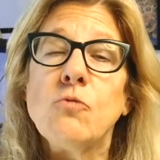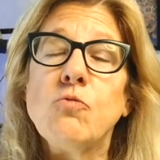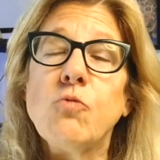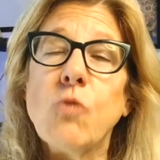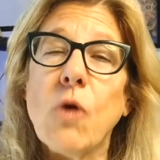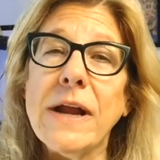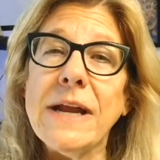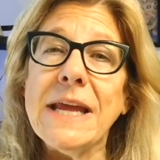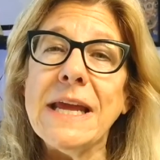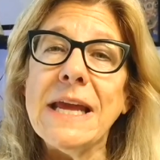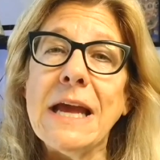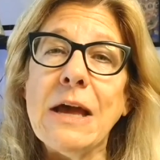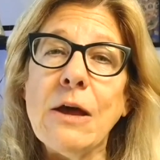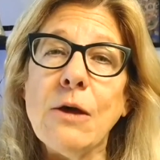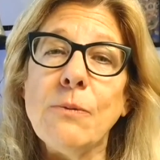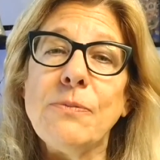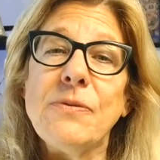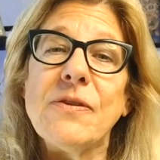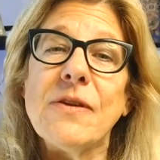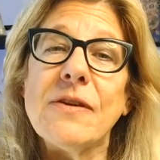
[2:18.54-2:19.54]
Writing
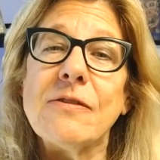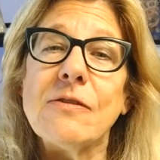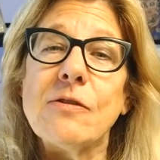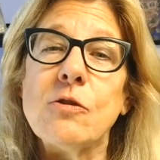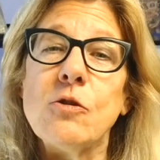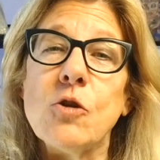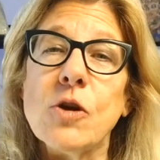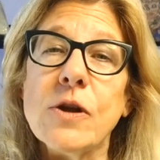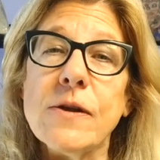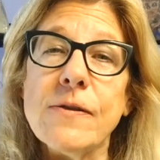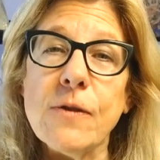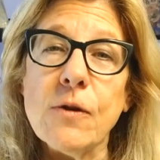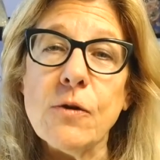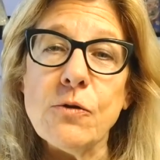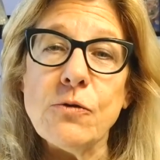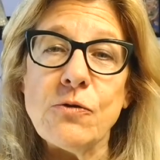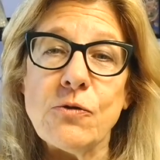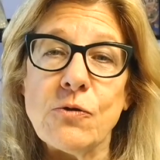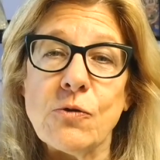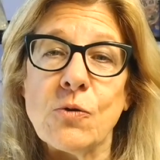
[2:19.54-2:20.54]
helps us look at
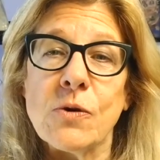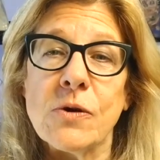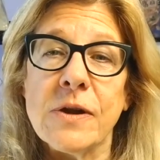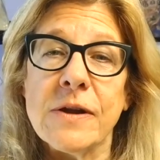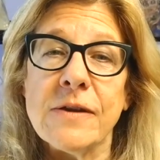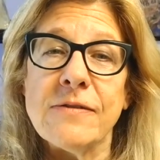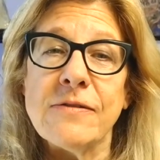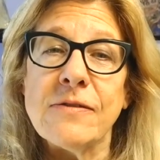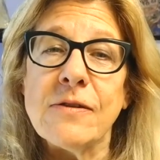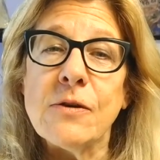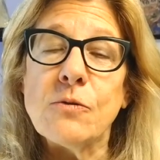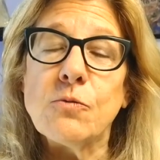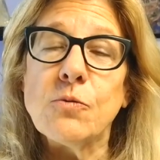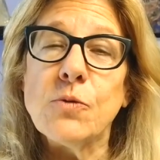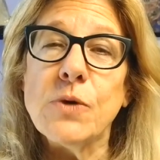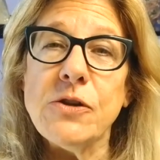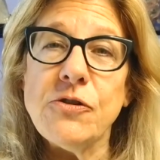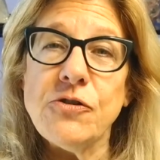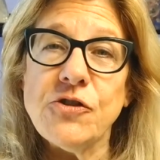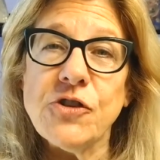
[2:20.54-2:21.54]
those stories,
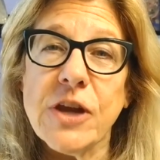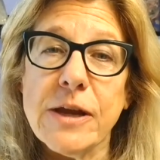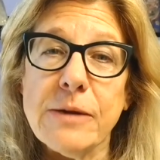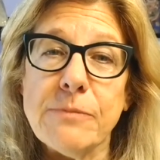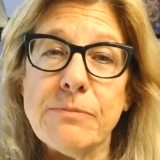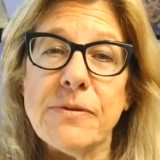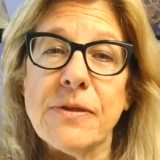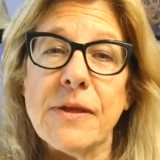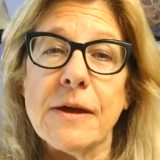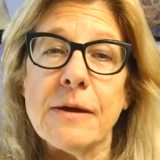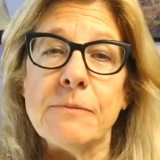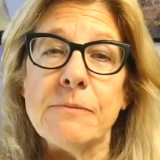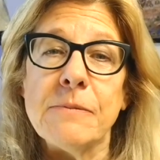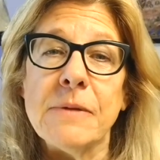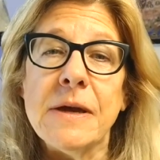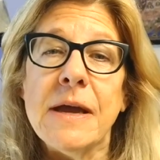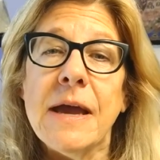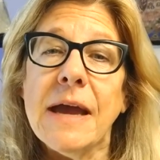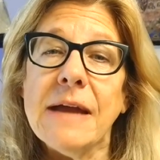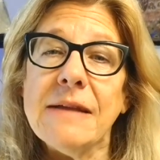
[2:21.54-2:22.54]
reshape
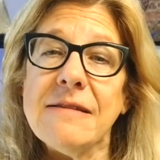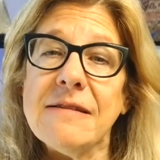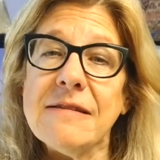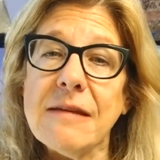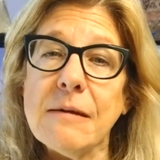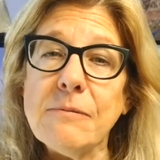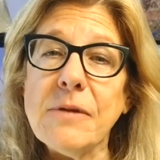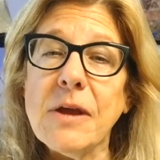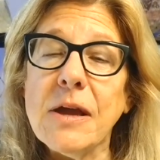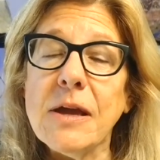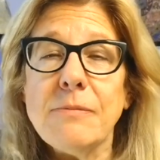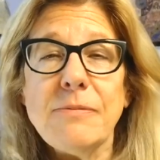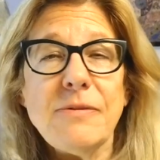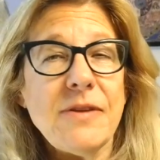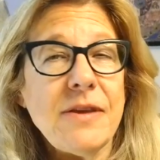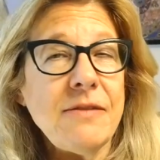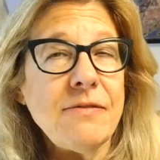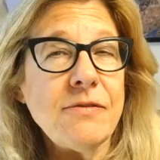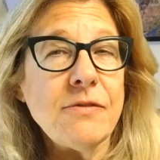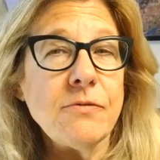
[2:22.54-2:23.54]
them, and sometimes
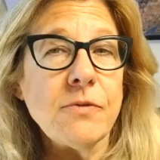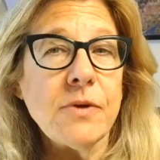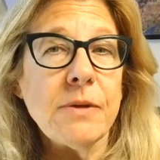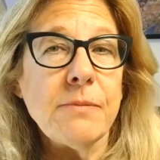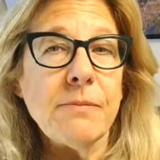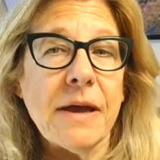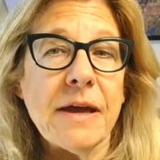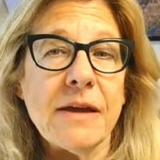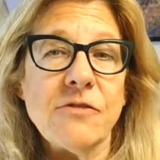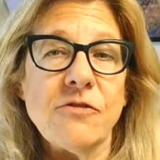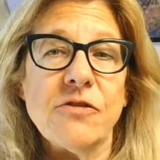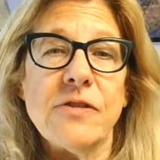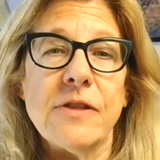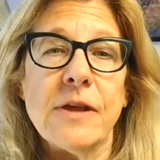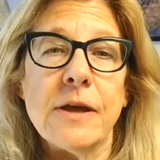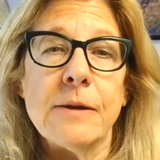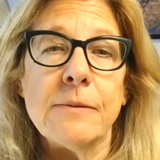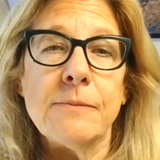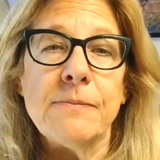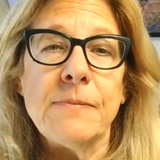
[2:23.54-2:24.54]
even reimagine
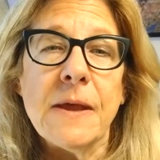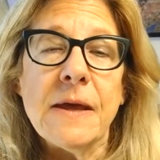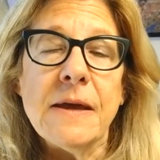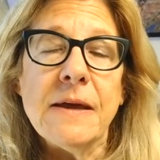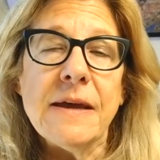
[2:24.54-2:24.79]
them.